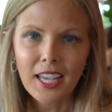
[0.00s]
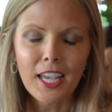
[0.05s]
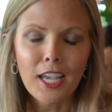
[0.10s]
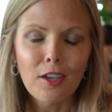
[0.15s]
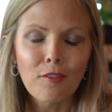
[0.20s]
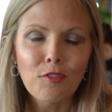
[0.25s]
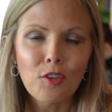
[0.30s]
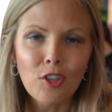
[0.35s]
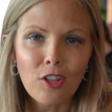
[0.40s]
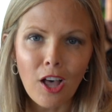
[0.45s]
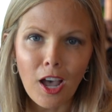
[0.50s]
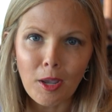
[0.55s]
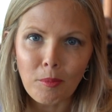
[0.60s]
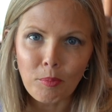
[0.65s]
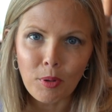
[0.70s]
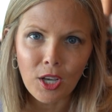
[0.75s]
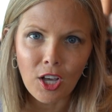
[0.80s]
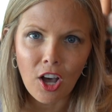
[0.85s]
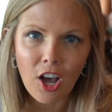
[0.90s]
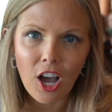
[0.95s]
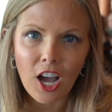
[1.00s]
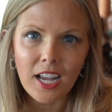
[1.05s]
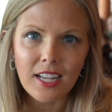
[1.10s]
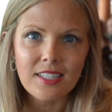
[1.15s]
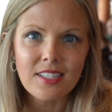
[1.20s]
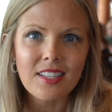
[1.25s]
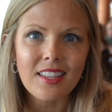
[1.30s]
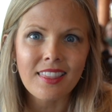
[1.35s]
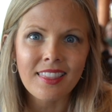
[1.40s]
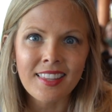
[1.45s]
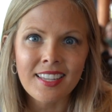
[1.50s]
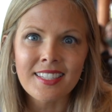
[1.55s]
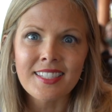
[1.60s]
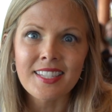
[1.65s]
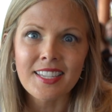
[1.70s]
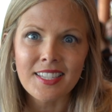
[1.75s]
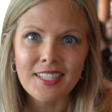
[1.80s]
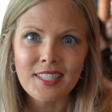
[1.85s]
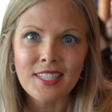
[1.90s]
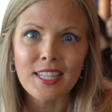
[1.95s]
If you like pecans, this
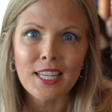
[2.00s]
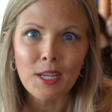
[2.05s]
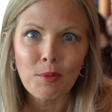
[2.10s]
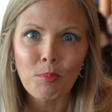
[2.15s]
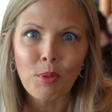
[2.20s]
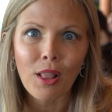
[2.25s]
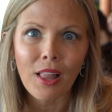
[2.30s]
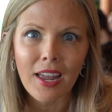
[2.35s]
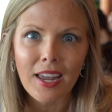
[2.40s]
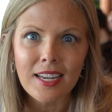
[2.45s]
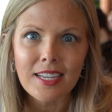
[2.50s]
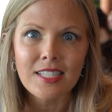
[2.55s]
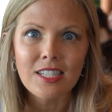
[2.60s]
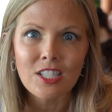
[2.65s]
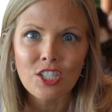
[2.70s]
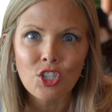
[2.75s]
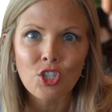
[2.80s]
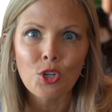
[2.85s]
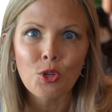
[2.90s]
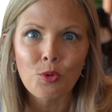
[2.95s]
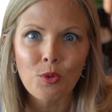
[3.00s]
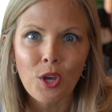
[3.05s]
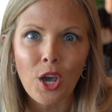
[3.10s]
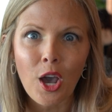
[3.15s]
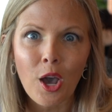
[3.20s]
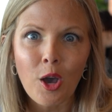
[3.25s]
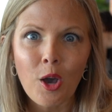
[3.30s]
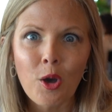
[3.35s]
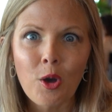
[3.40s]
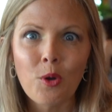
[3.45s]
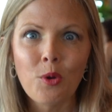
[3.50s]
is the place to go.